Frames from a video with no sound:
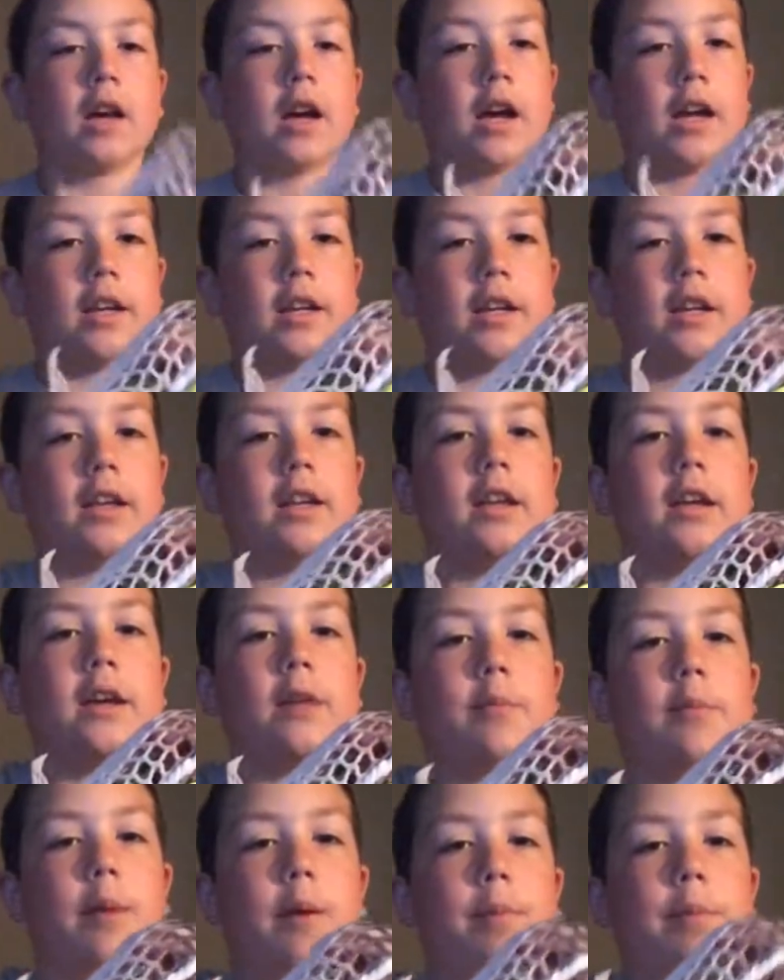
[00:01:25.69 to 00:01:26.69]
I can
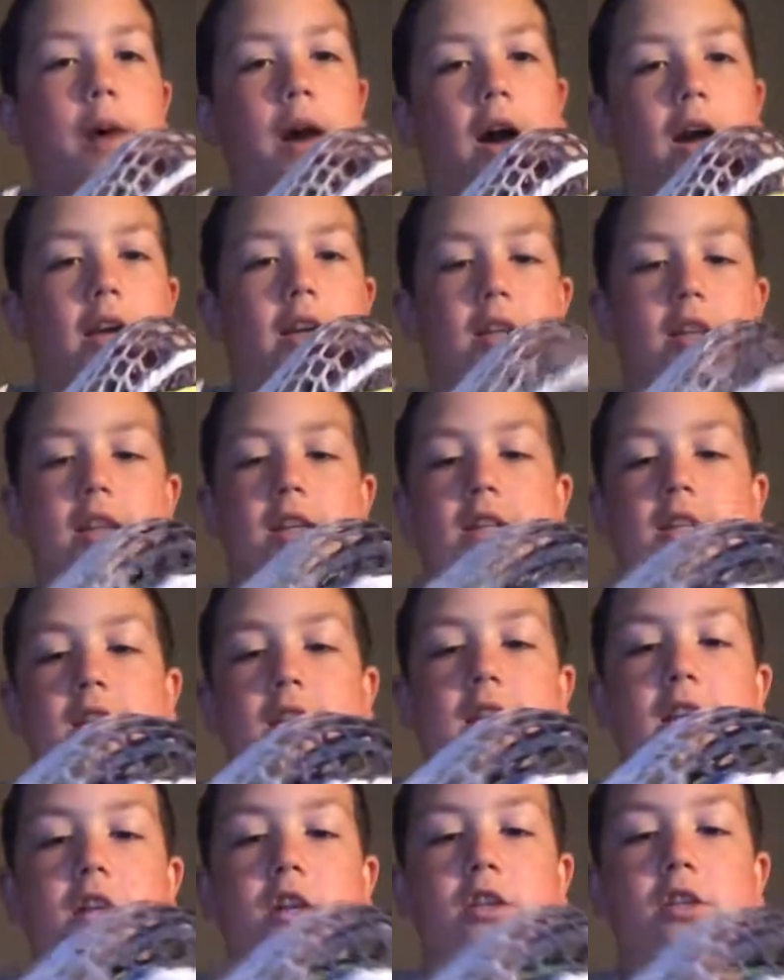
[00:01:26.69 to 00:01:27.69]
get my pocket to
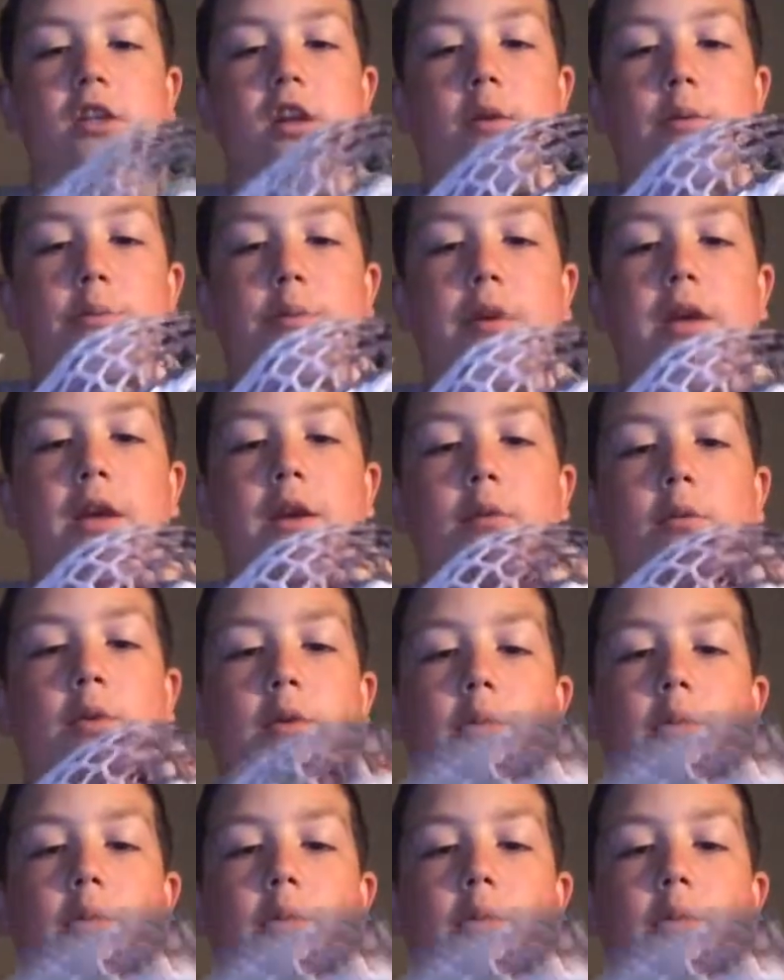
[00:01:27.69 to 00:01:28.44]
stay just up here